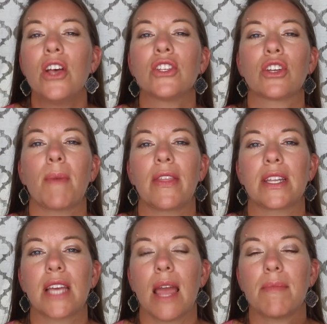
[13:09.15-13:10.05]
So by the
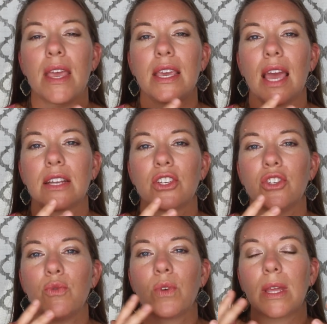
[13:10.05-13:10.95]
time they get
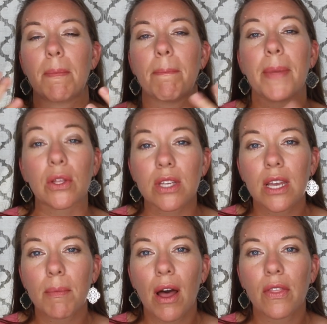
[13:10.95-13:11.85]
to really
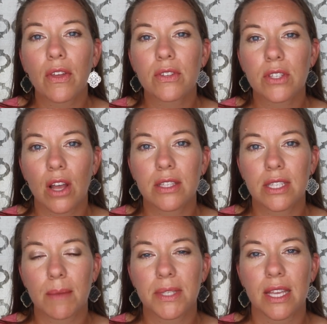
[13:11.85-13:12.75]
building upon those
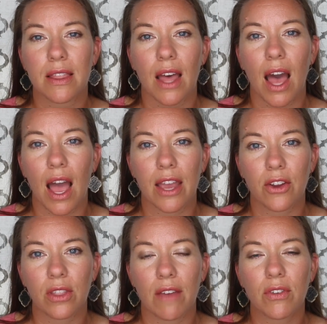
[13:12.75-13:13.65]
concepts in the
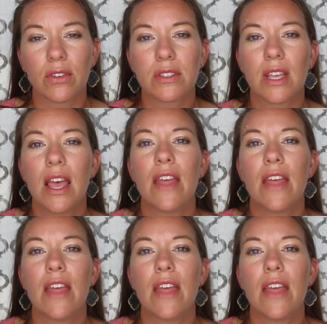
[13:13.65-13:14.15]
higher levels,